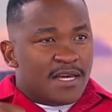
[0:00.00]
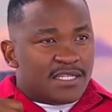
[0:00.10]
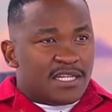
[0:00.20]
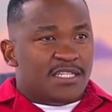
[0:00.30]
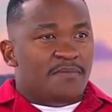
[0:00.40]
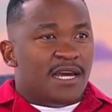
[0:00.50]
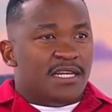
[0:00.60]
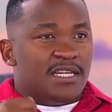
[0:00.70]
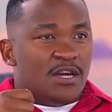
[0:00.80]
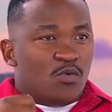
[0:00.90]

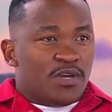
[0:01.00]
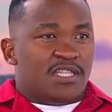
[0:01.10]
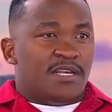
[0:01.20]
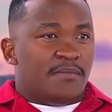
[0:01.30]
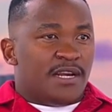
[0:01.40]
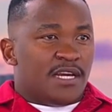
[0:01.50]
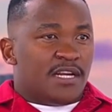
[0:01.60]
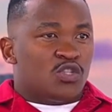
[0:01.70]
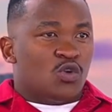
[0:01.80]
treatment with somebody else.